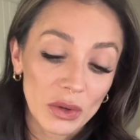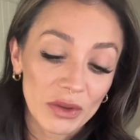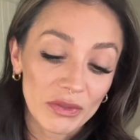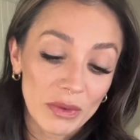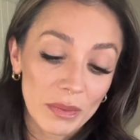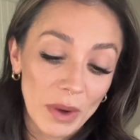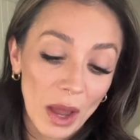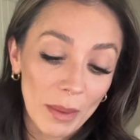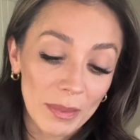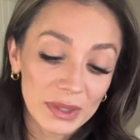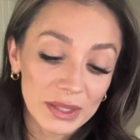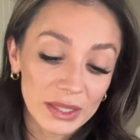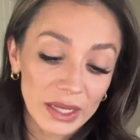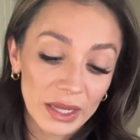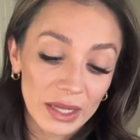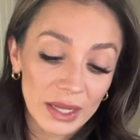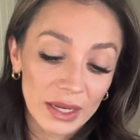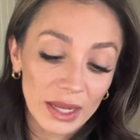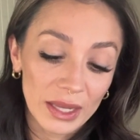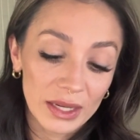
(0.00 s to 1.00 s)
if I'm not
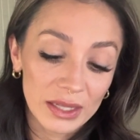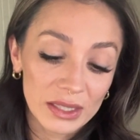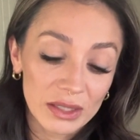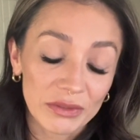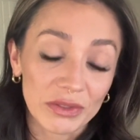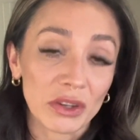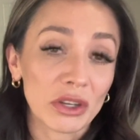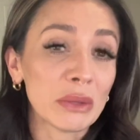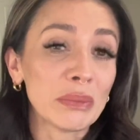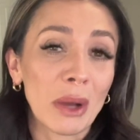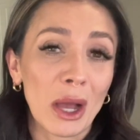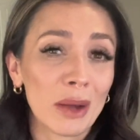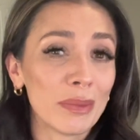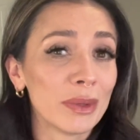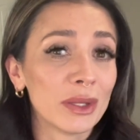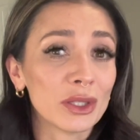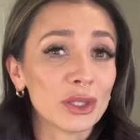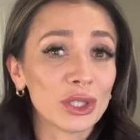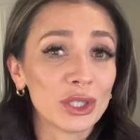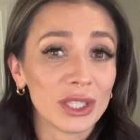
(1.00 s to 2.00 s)
mistaken, it is a very
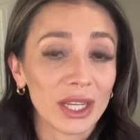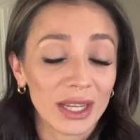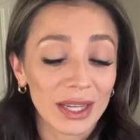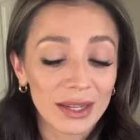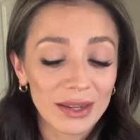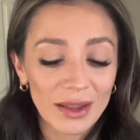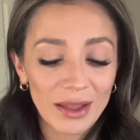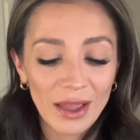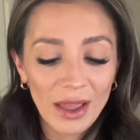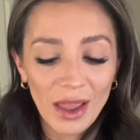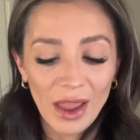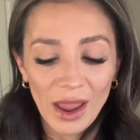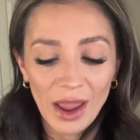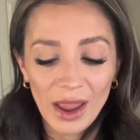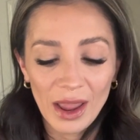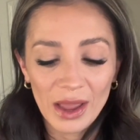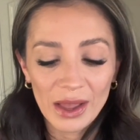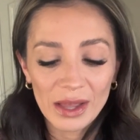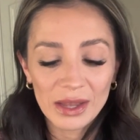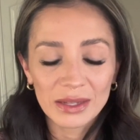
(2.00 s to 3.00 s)
popular shade
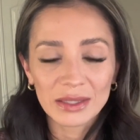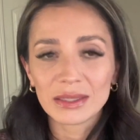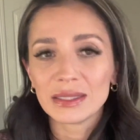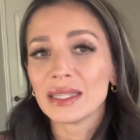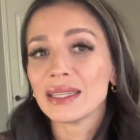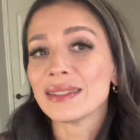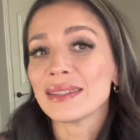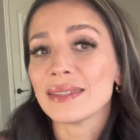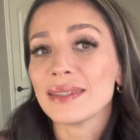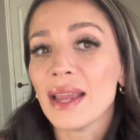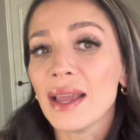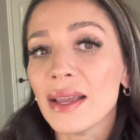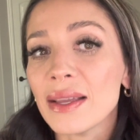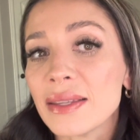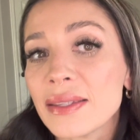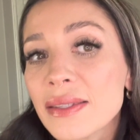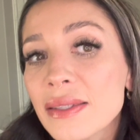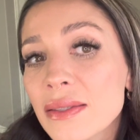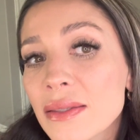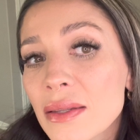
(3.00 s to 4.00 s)
and it's
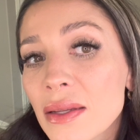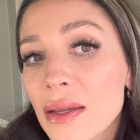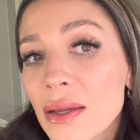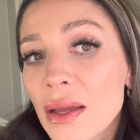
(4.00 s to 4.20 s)
nice.